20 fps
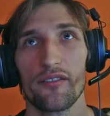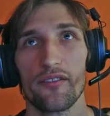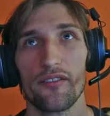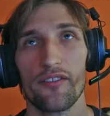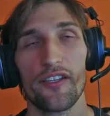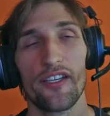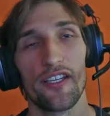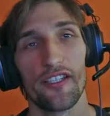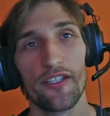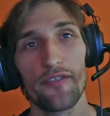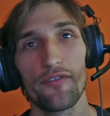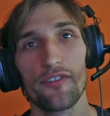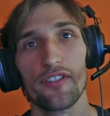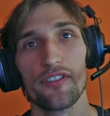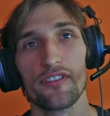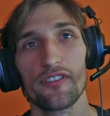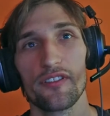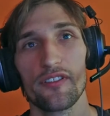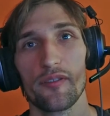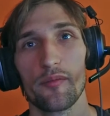they are
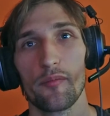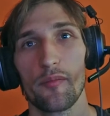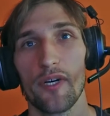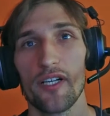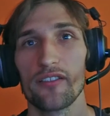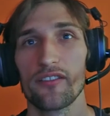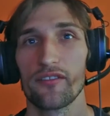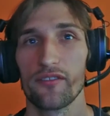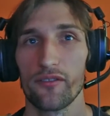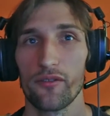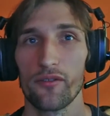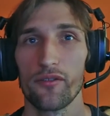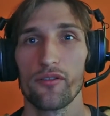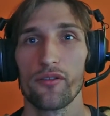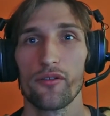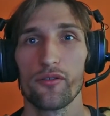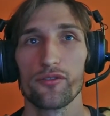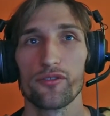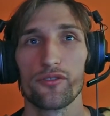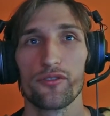different, but
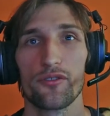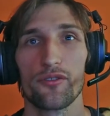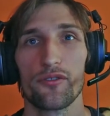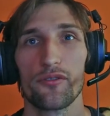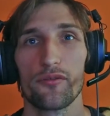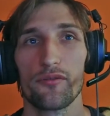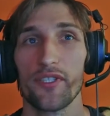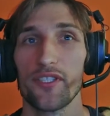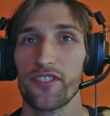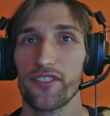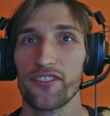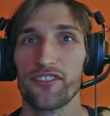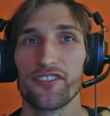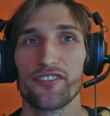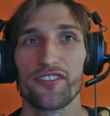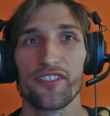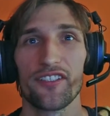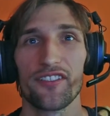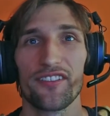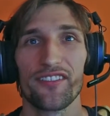also very
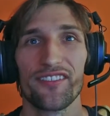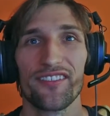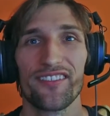interesting.